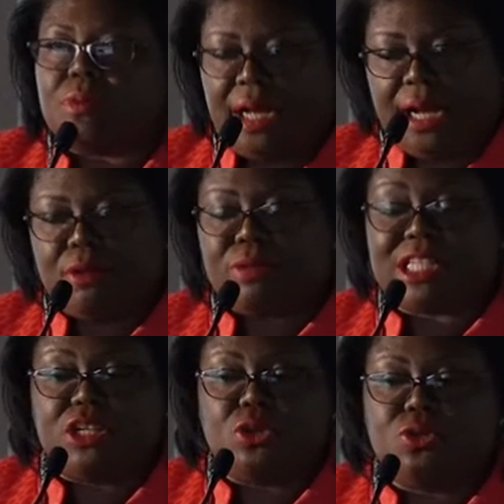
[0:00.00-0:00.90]

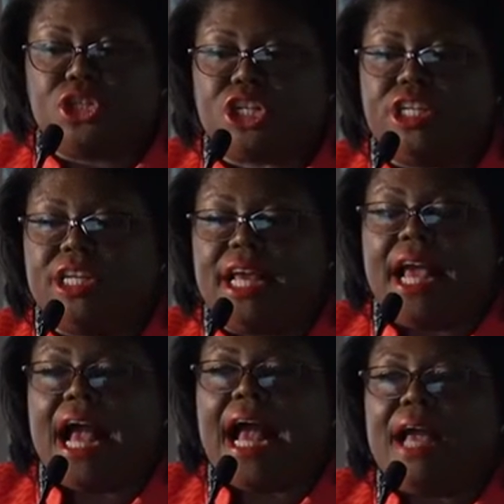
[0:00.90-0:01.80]
resolution,
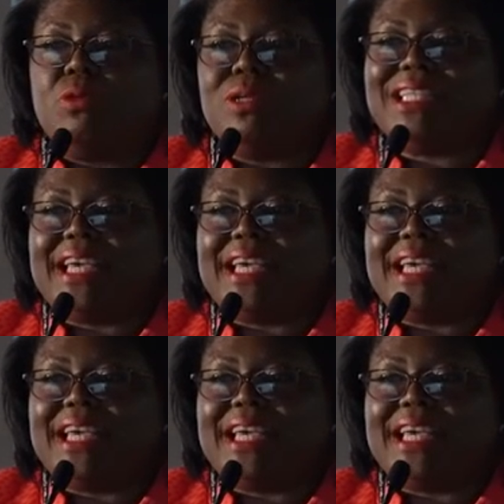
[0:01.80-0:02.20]
I was